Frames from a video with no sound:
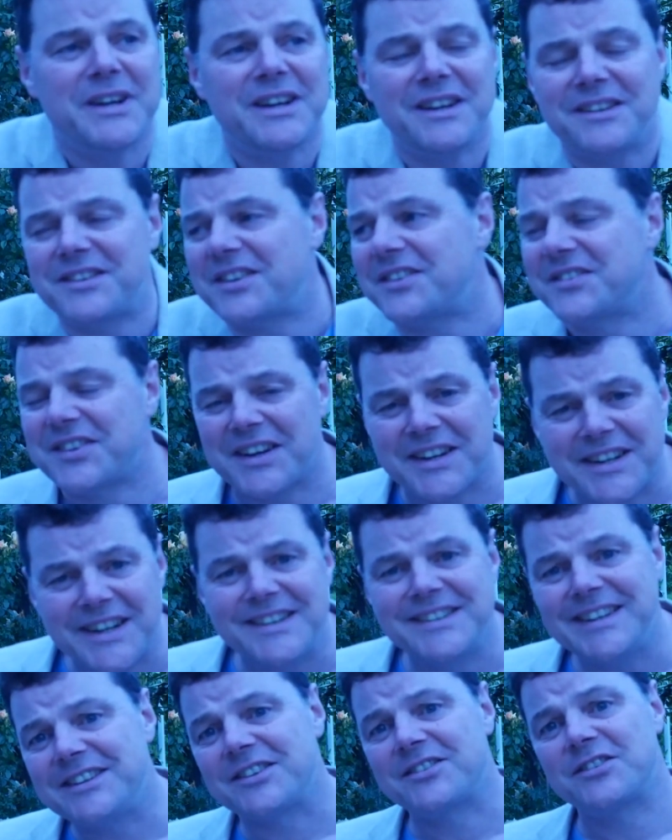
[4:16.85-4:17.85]

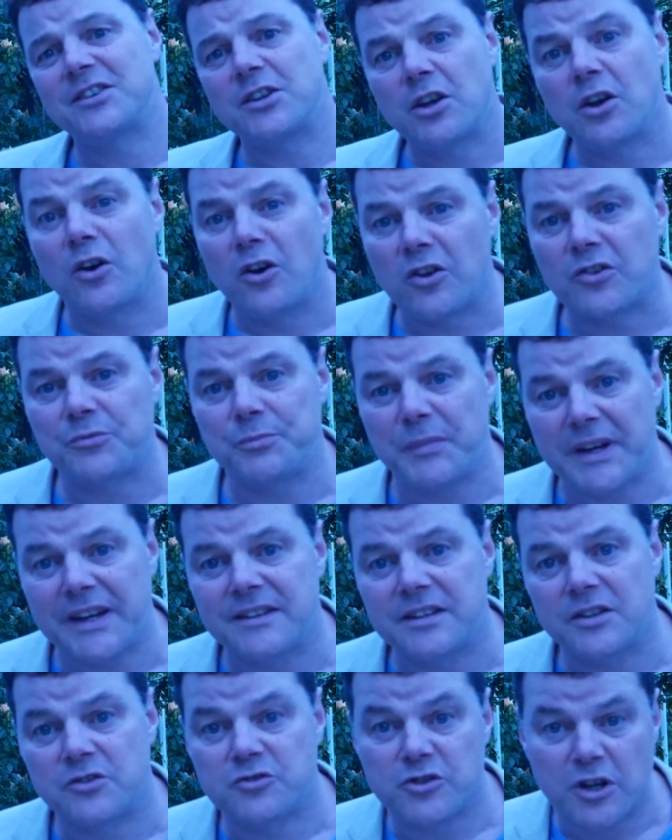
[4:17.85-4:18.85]
Society doesn't cause me
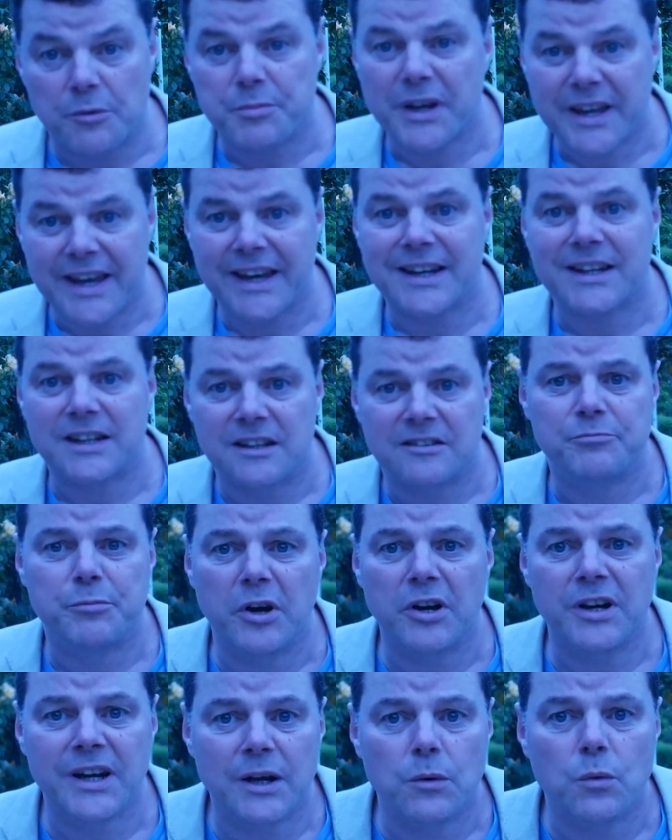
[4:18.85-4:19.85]
to drop a kettle of
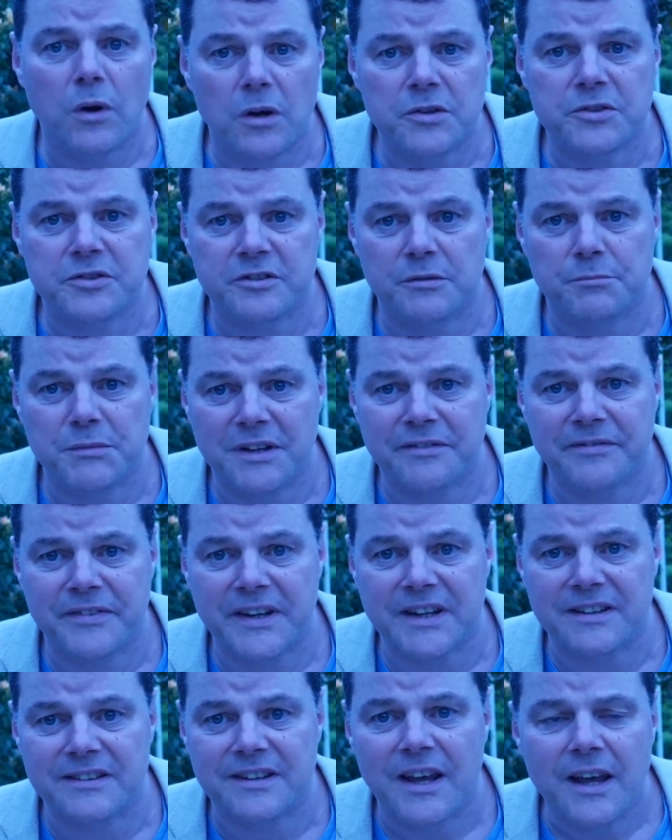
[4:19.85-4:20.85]
boiling water on my
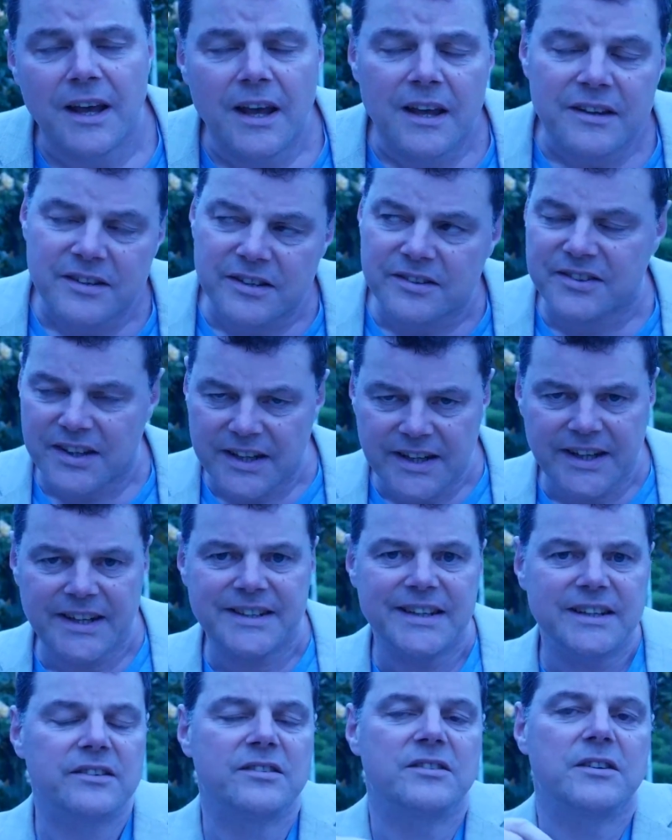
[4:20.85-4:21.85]
feet.
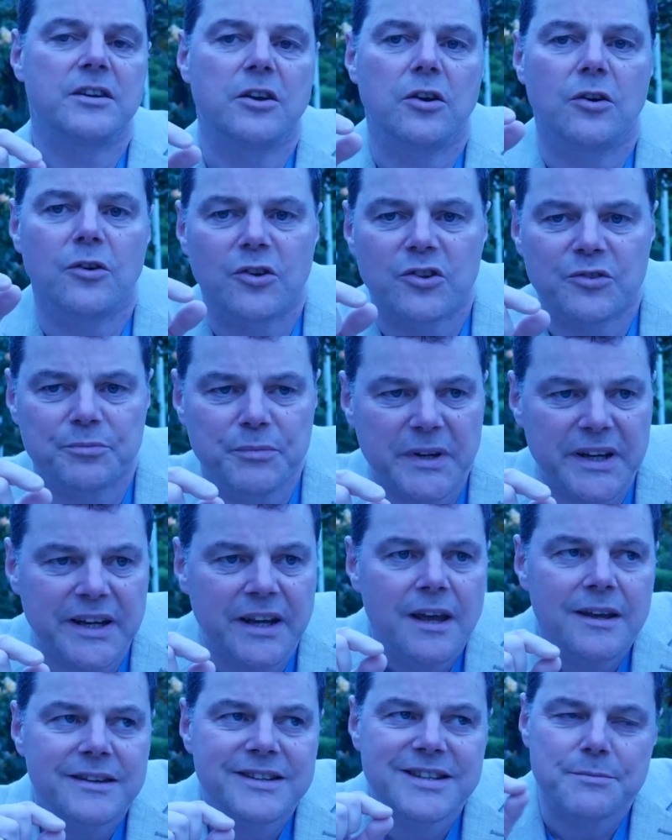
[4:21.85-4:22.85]
Society doesn't cause me
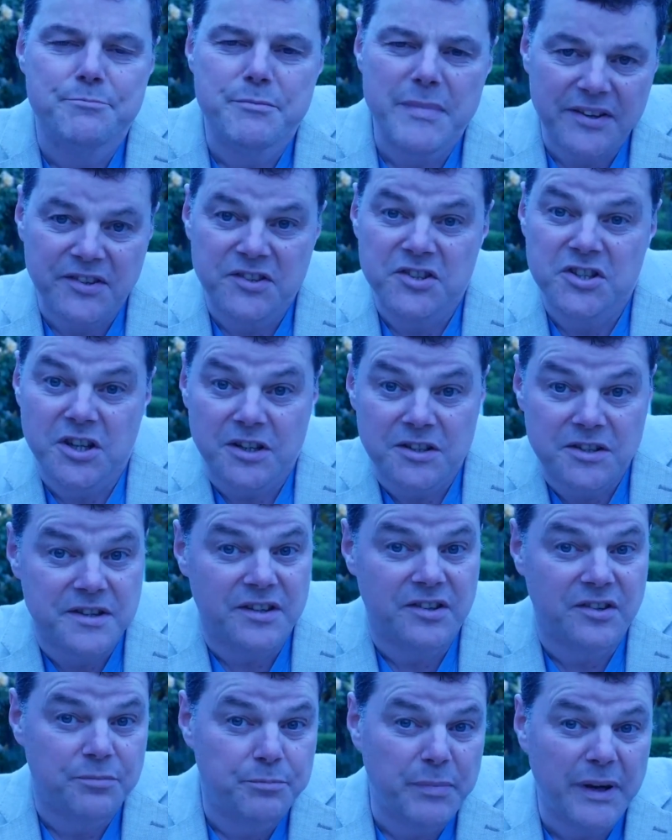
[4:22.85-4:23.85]
to misjudge
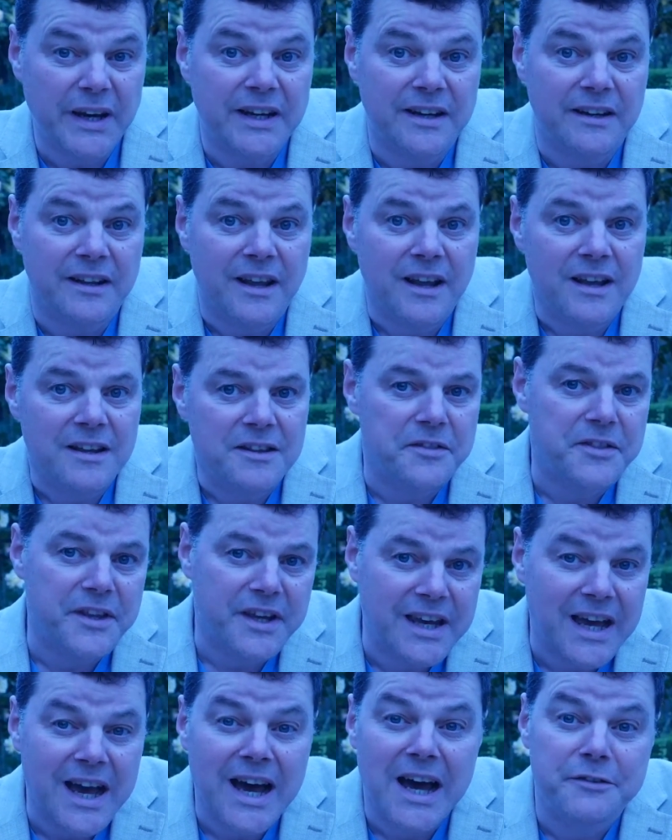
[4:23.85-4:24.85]
the speed that the
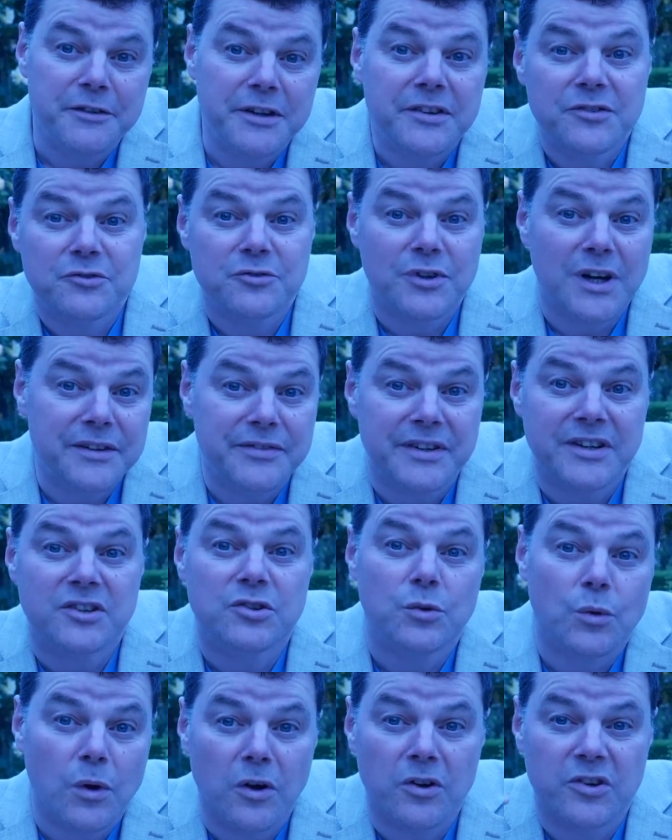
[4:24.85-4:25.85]
car is driving
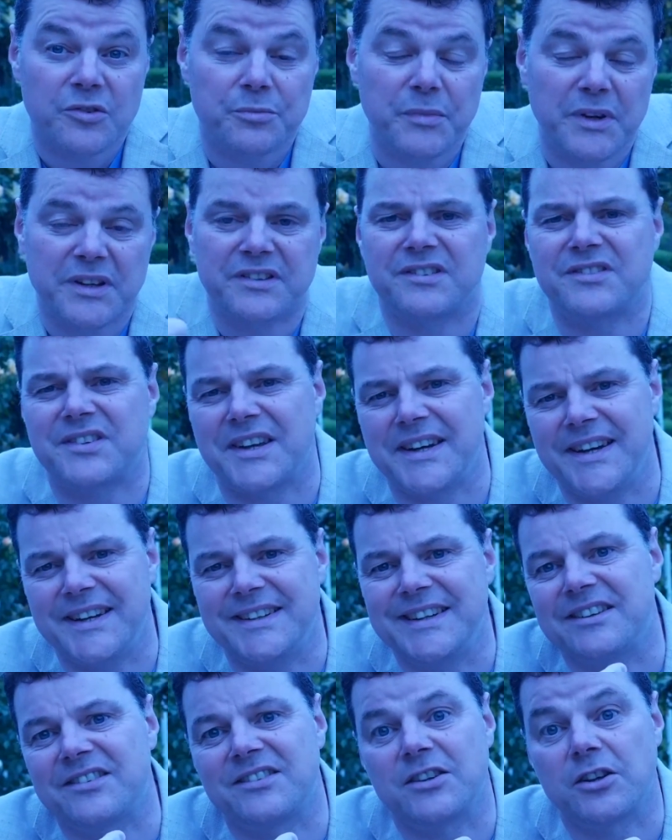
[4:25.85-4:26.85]
towards me.
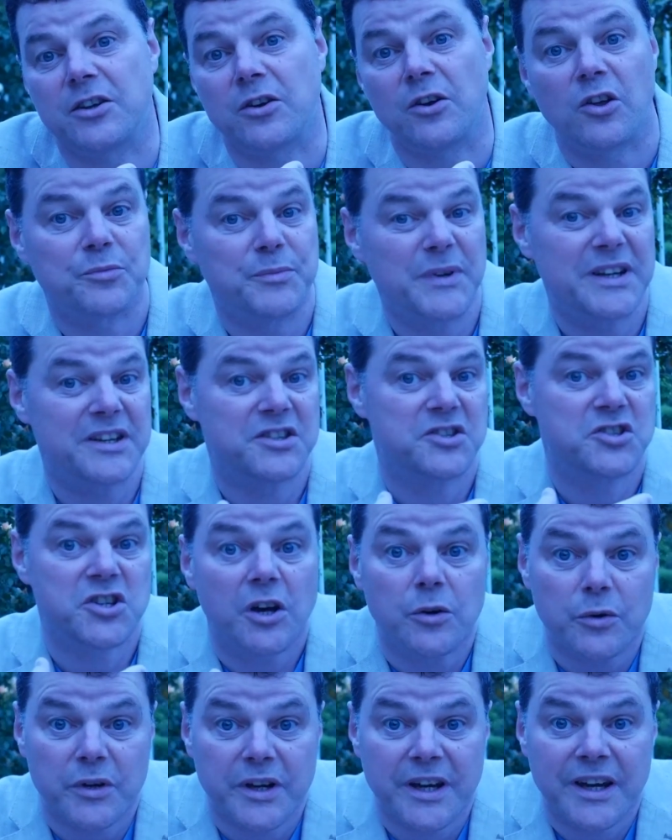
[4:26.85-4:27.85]
Society doesn't cause me to
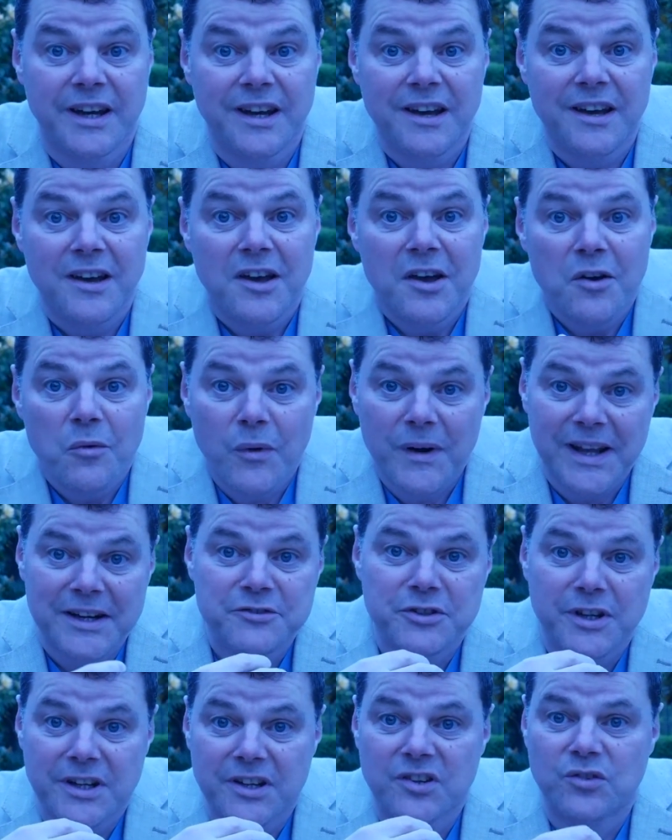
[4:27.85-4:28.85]
choke when I
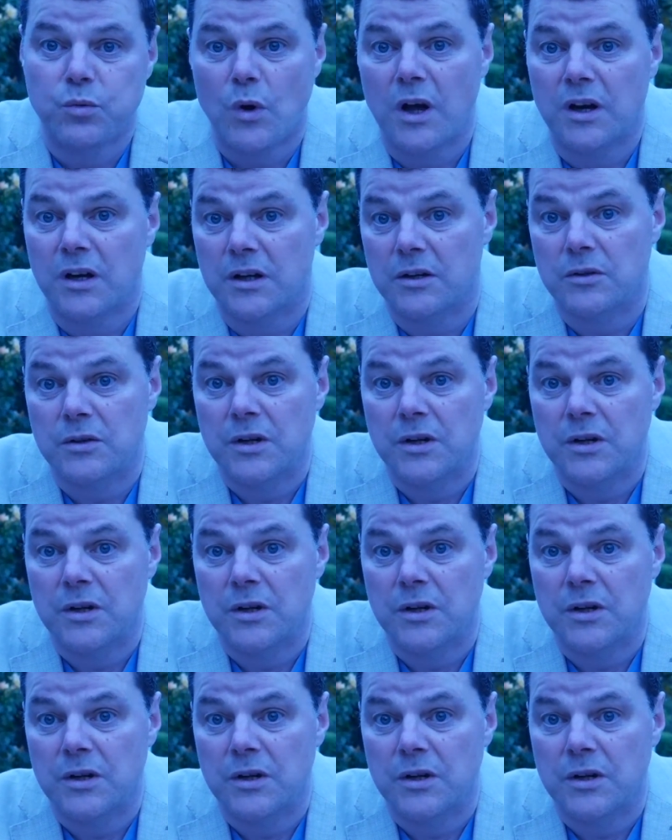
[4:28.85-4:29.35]
try to swallow,